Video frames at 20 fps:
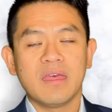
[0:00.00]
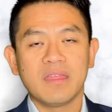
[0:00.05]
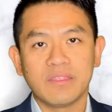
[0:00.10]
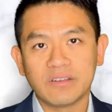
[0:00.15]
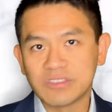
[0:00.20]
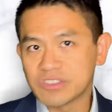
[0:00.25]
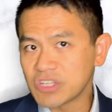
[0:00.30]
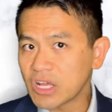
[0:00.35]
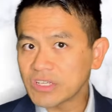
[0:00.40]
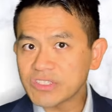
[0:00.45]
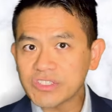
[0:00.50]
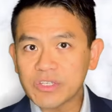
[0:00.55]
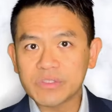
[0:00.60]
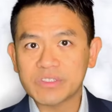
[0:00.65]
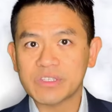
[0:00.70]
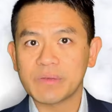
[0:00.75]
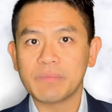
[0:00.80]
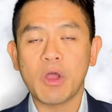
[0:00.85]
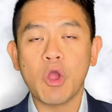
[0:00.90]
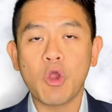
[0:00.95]
There's also
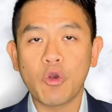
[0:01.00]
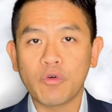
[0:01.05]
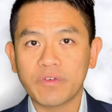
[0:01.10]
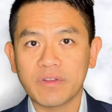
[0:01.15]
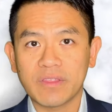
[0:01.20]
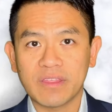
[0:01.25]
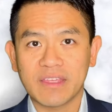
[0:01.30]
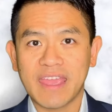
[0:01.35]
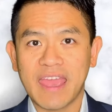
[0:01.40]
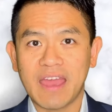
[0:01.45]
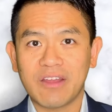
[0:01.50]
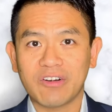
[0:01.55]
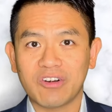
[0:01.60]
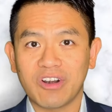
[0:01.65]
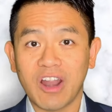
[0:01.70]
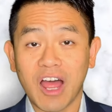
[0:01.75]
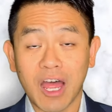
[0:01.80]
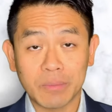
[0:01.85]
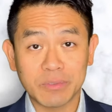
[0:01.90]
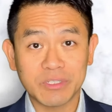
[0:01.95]
some
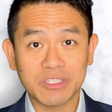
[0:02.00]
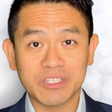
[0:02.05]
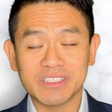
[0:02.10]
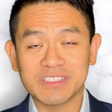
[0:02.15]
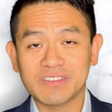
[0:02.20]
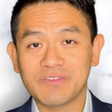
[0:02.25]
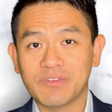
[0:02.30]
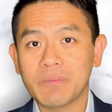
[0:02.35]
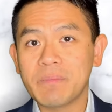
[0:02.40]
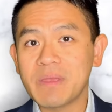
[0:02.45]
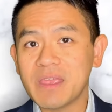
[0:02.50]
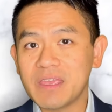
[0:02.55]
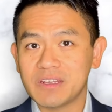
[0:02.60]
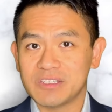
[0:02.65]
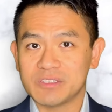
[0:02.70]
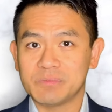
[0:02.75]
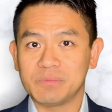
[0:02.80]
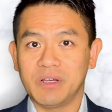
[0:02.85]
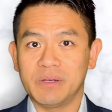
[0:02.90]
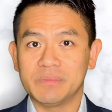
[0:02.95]
over-the-counter options for
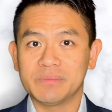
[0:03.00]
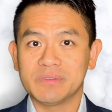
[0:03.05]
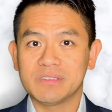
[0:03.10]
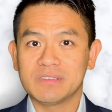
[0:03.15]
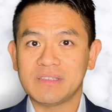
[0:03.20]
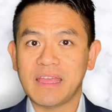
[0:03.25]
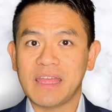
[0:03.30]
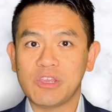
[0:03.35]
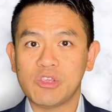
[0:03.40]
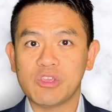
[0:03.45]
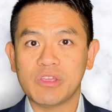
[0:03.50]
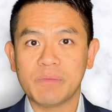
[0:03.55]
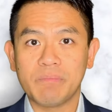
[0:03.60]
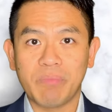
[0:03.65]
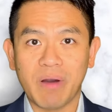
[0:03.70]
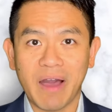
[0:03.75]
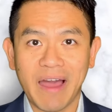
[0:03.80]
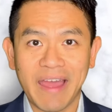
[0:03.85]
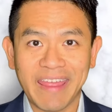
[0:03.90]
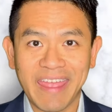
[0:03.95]
penis pumps that you can
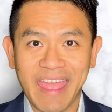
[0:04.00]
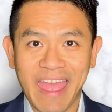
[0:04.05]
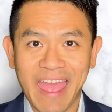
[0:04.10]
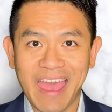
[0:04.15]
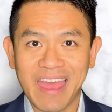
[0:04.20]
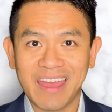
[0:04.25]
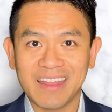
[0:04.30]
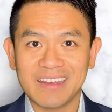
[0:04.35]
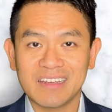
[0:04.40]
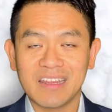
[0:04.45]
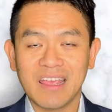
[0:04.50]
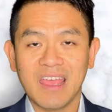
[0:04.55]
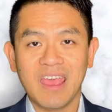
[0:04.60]
buy at